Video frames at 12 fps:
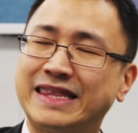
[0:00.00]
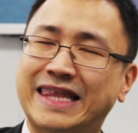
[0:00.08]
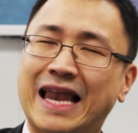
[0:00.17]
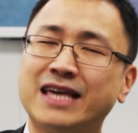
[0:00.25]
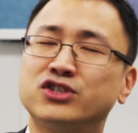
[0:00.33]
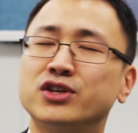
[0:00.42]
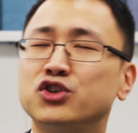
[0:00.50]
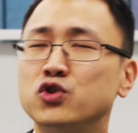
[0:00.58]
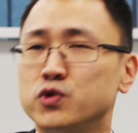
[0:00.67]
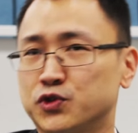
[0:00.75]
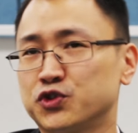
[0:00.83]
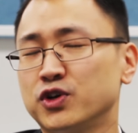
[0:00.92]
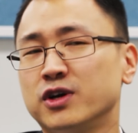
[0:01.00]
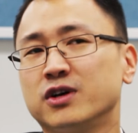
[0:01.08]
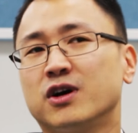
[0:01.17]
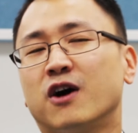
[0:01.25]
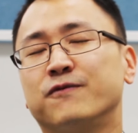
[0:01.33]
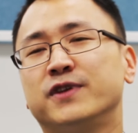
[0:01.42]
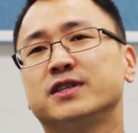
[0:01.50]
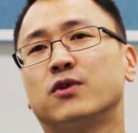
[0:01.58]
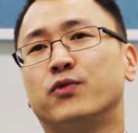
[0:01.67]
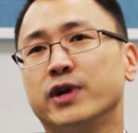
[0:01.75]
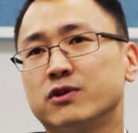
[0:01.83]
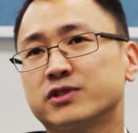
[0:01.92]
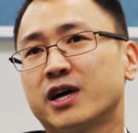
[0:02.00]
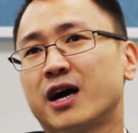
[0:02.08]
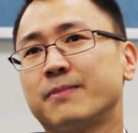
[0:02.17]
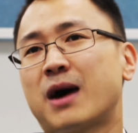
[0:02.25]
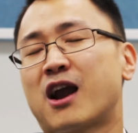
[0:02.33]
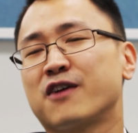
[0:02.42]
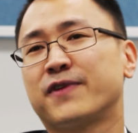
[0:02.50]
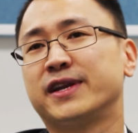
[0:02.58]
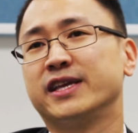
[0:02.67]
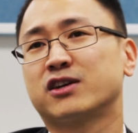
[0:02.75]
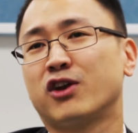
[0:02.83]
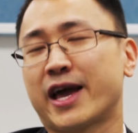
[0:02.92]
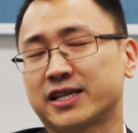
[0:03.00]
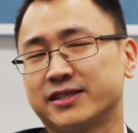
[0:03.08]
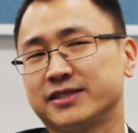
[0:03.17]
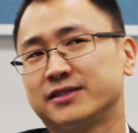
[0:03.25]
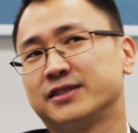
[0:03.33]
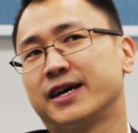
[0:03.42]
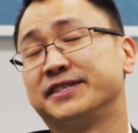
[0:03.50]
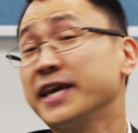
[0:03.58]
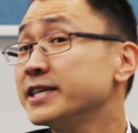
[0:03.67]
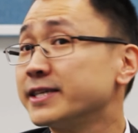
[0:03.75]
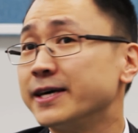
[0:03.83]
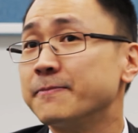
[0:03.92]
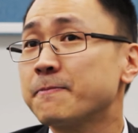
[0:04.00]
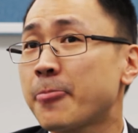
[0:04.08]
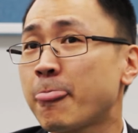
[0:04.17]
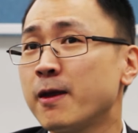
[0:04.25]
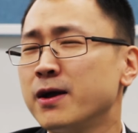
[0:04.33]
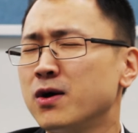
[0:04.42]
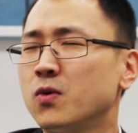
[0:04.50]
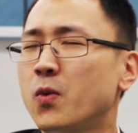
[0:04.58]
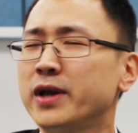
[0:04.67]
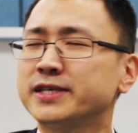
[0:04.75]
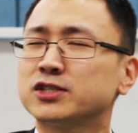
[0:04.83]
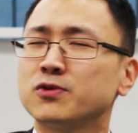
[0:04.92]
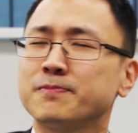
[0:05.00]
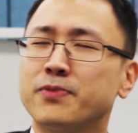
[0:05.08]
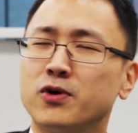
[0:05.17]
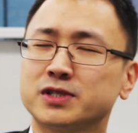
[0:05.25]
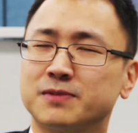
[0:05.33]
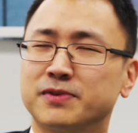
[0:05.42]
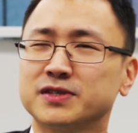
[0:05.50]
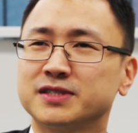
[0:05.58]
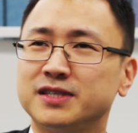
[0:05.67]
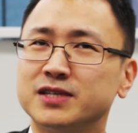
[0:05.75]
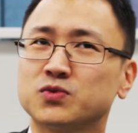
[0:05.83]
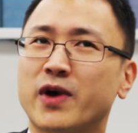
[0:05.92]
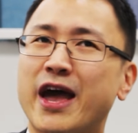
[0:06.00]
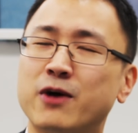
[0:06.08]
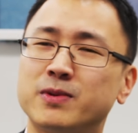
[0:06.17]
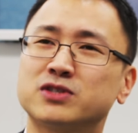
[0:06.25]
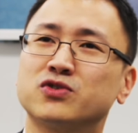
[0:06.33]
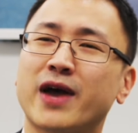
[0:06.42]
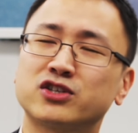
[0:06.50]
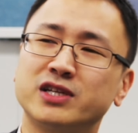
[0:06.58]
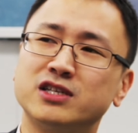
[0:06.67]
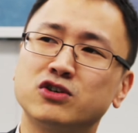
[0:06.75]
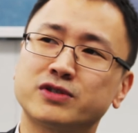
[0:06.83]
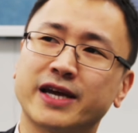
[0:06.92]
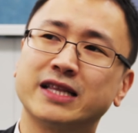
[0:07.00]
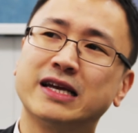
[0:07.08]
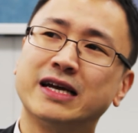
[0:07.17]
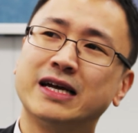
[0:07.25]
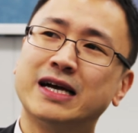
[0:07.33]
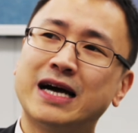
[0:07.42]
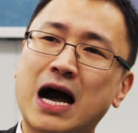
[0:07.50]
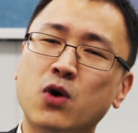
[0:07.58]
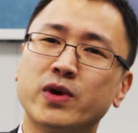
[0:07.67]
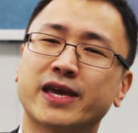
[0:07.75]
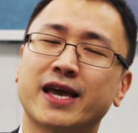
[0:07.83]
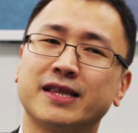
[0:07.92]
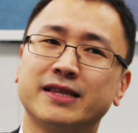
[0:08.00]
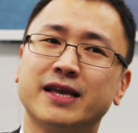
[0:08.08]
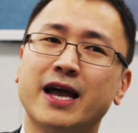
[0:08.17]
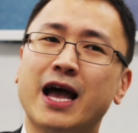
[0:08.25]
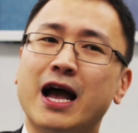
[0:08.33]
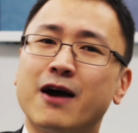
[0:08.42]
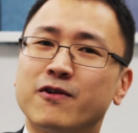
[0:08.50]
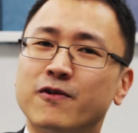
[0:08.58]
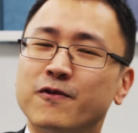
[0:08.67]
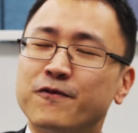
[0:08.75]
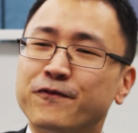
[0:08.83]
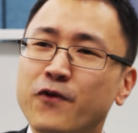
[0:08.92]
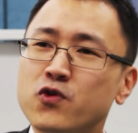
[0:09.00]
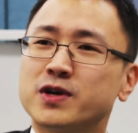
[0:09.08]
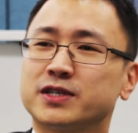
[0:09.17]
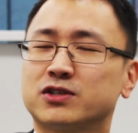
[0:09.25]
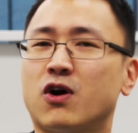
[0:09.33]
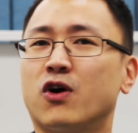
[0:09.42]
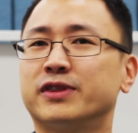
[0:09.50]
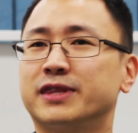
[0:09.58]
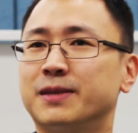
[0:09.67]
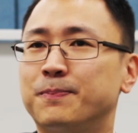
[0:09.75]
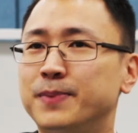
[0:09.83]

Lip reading: intelligent use of this real-time RFID collected data. Why is it so important? Because this will help us to actually look at how we can focus on the